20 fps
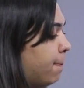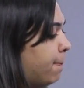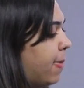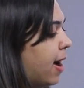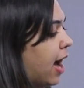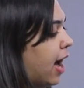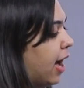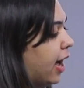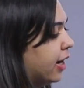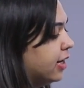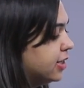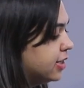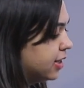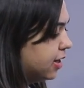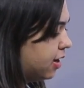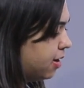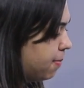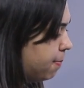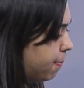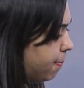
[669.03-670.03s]
band,
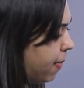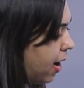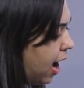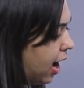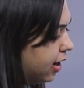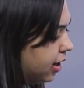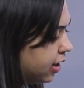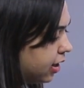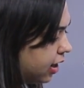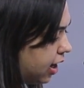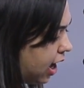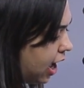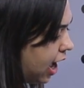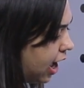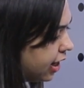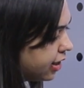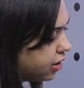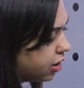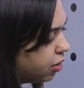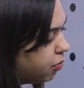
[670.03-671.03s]
pack,
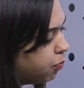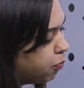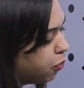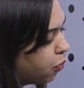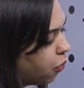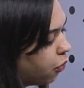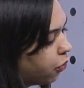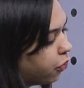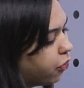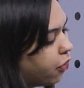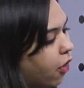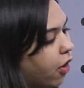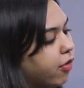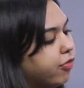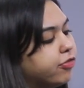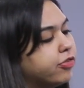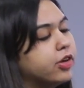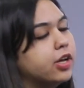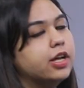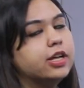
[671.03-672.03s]
and a board of